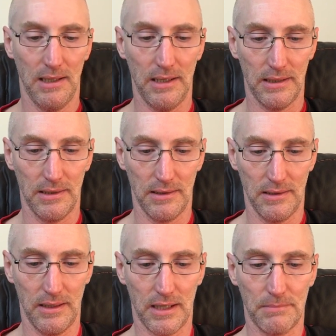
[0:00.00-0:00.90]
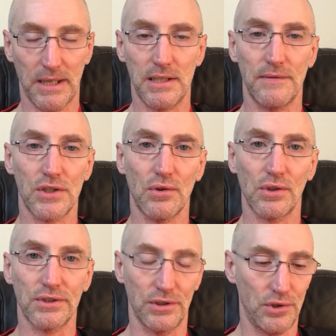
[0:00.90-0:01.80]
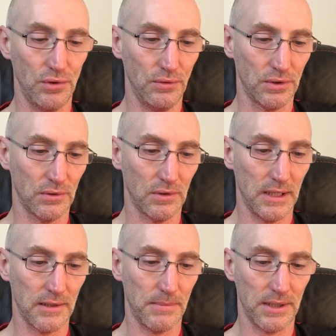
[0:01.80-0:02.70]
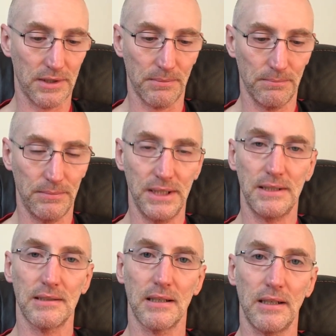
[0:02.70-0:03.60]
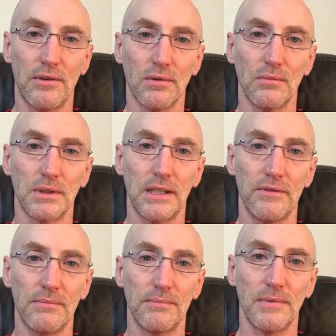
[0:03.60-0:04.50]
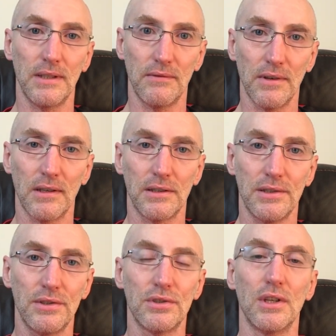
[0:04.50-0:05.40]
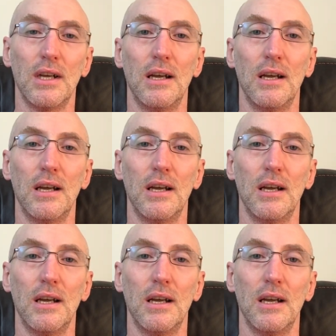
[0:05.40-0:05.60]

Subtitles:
and expensive socks and shoes and all the other bits and pieces that he thought would give him the advantage,